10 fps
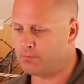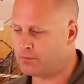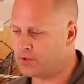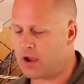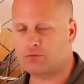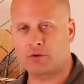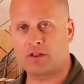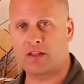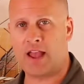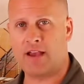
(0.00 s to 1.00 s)
software
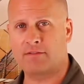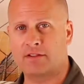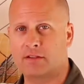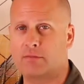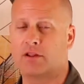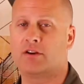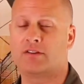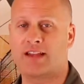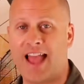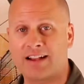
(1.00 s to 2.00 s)
that they have in the simulator
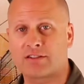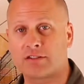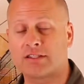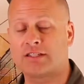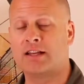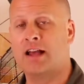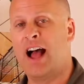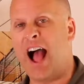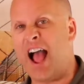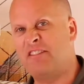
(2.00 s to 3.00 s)
is excellent,
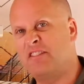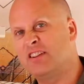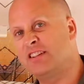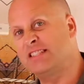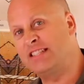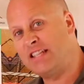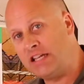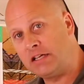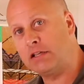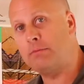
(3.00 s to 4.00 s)
I feel,
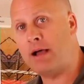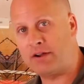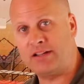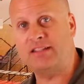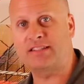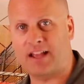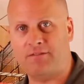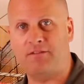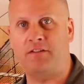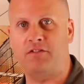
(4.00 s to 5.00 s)
until about
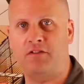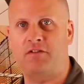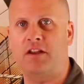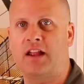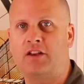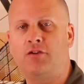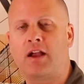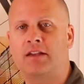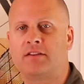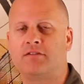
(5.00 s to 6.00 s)
inside 50 feet. And you
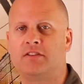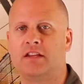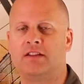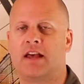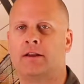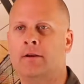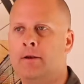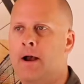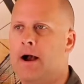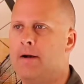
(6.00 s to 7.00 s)
guys have seen that.
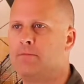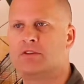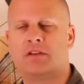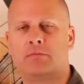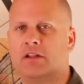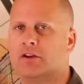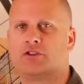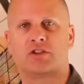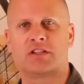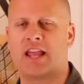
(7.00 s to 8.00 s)
The simulator
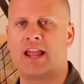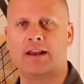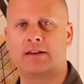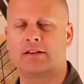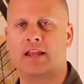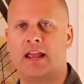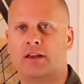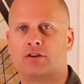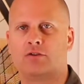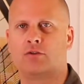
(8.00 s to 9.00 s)
just
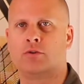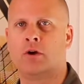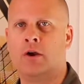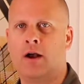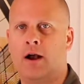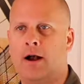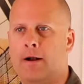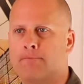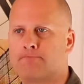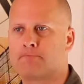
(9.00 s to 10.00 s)
can't do
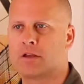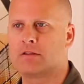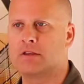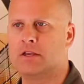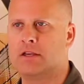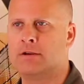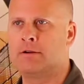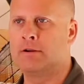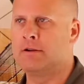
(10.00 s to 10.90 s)
the